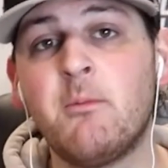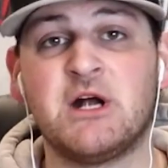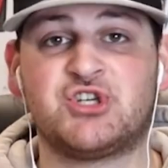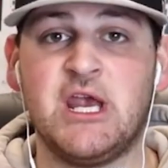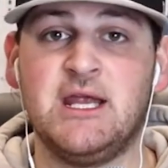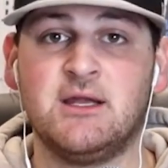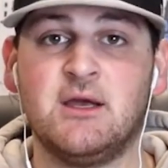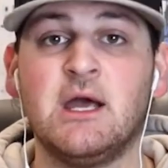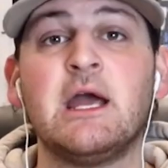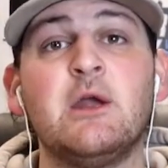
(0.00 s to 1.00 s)
much heat.
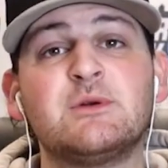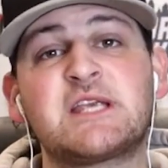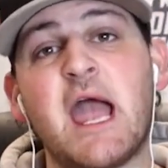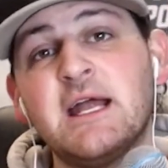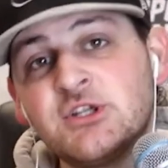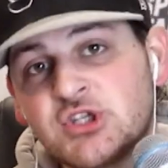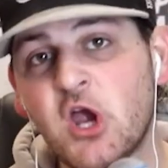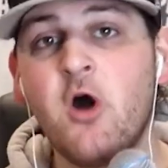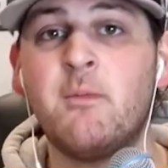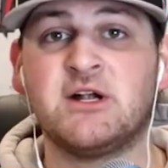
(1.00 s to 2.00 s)
He was getting
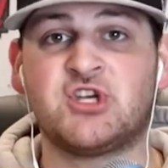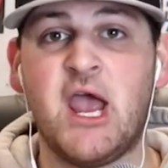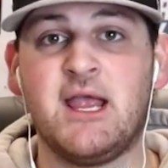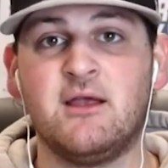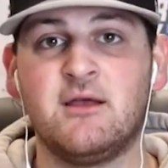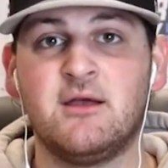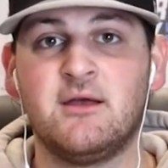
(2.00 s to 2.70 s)
so much hate.